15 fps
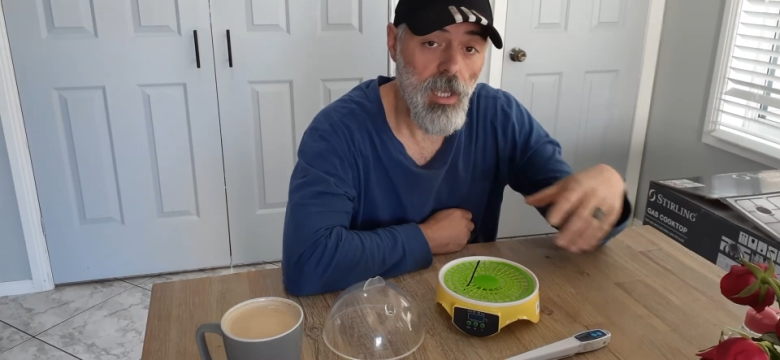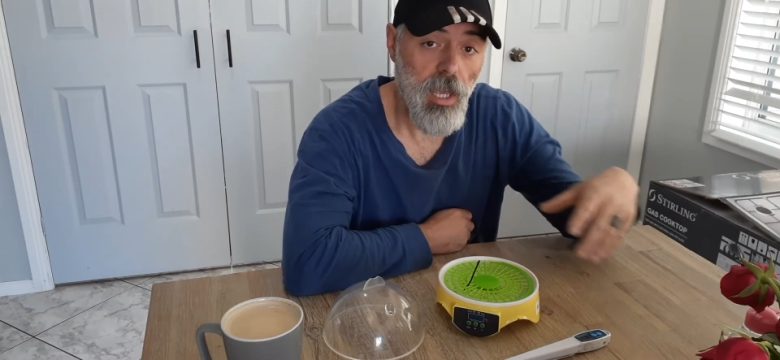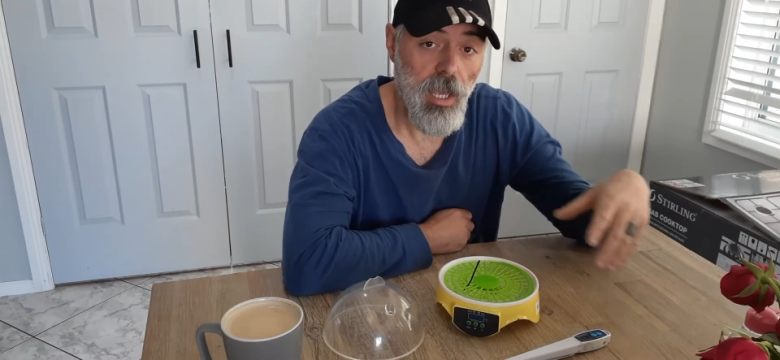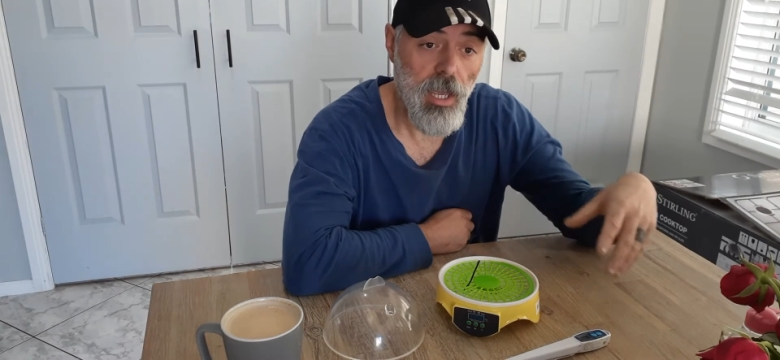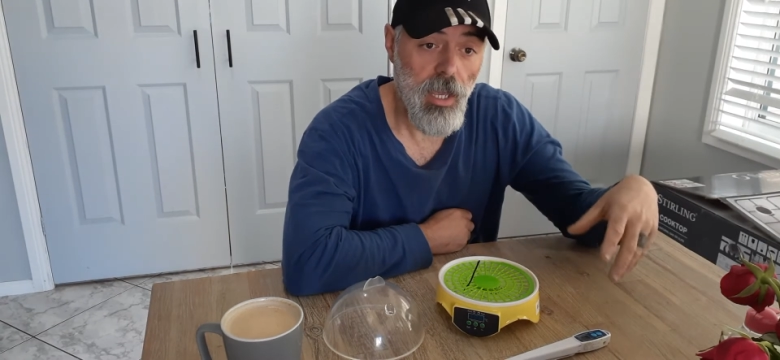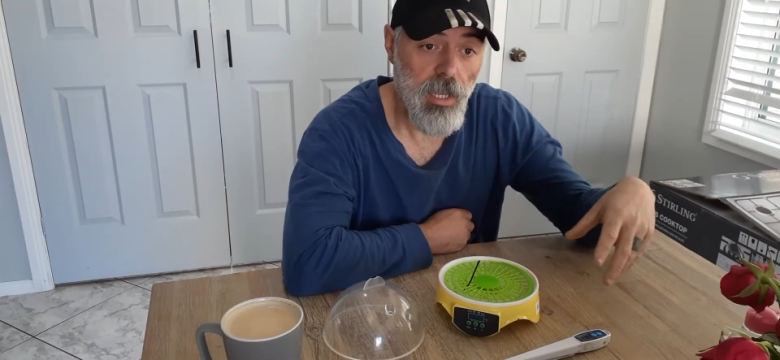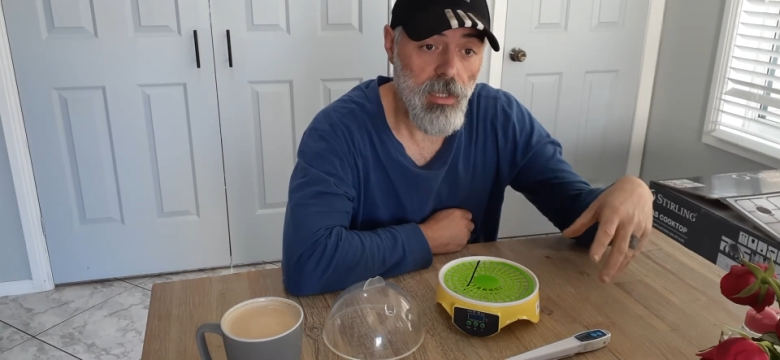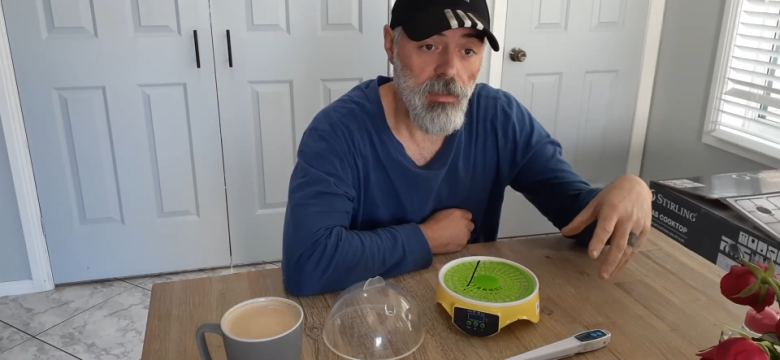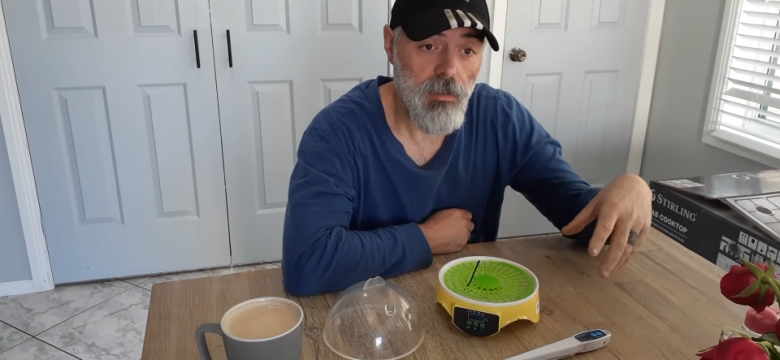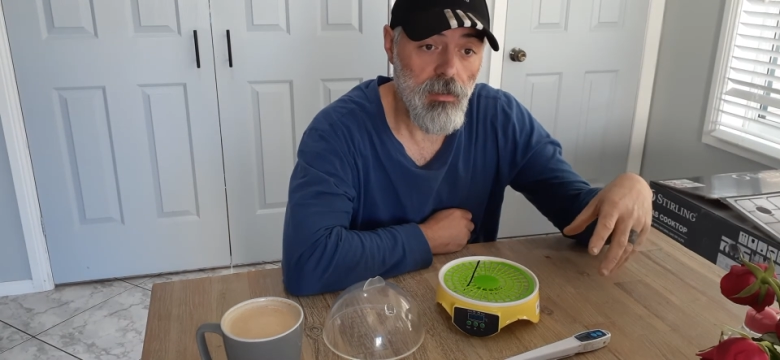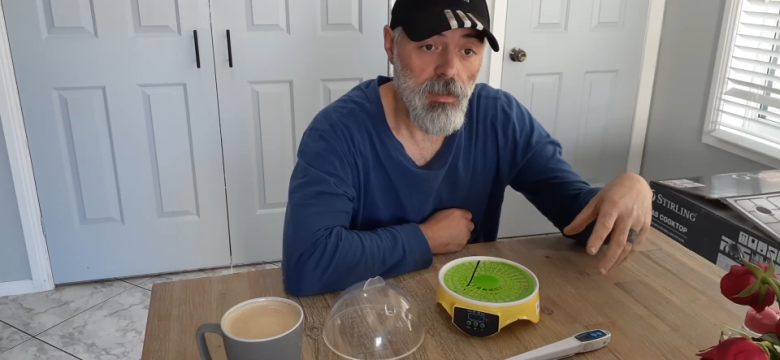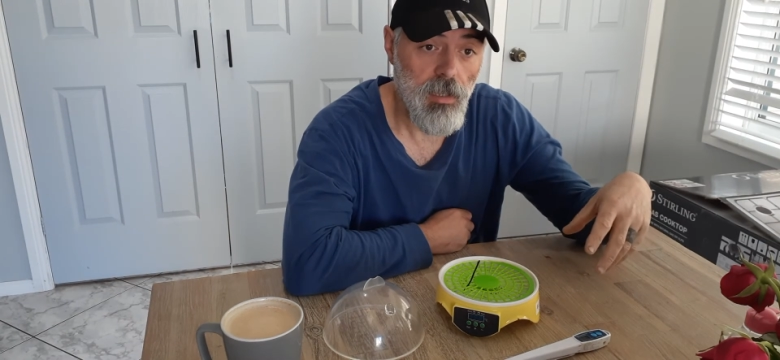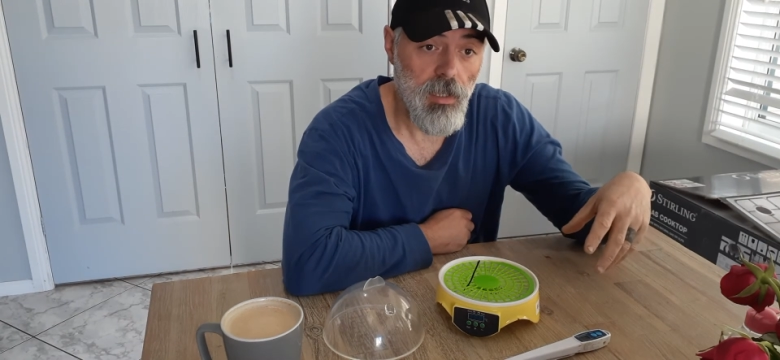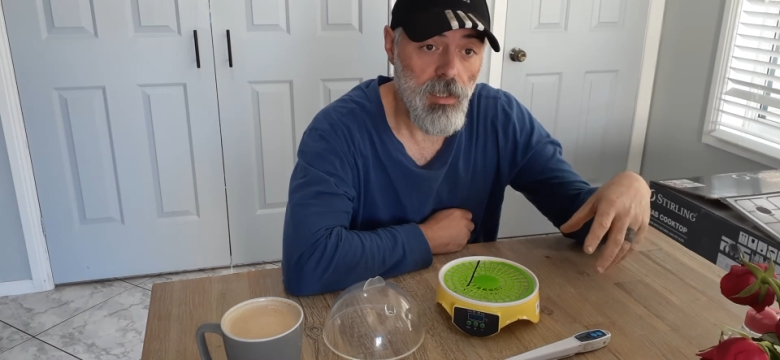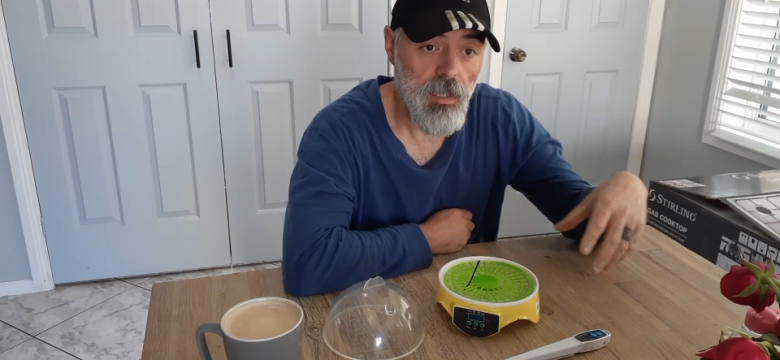and
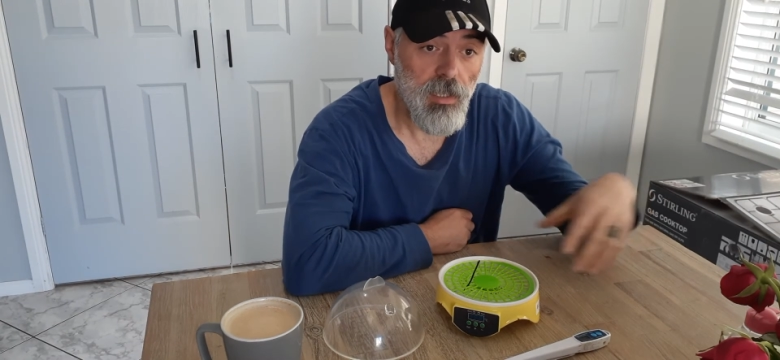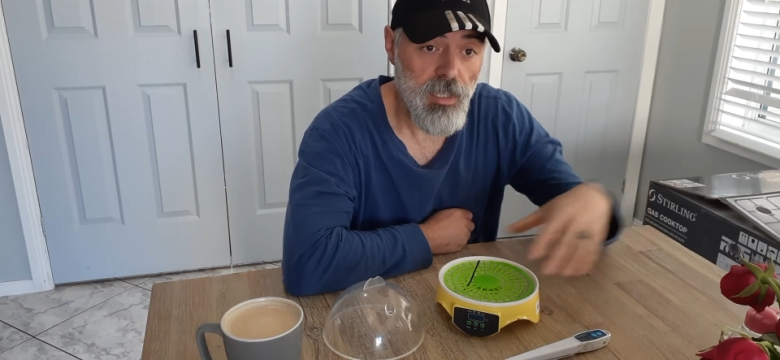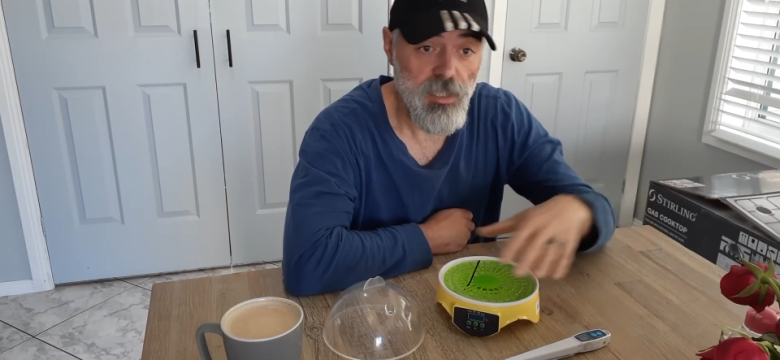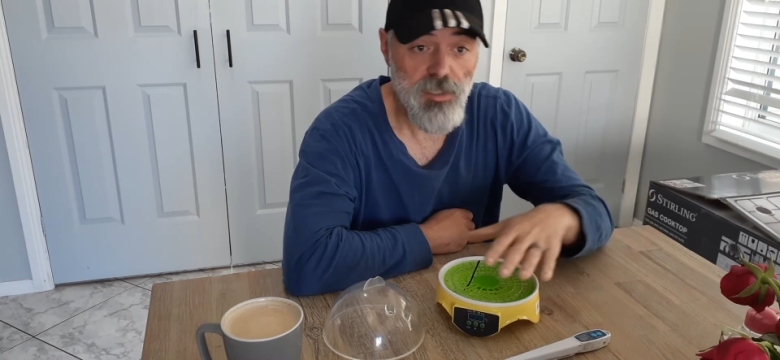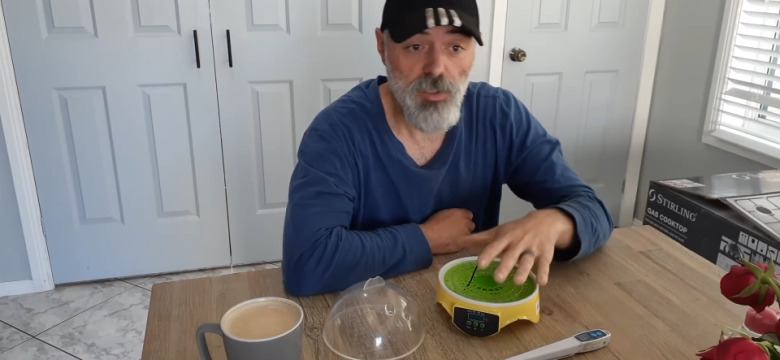this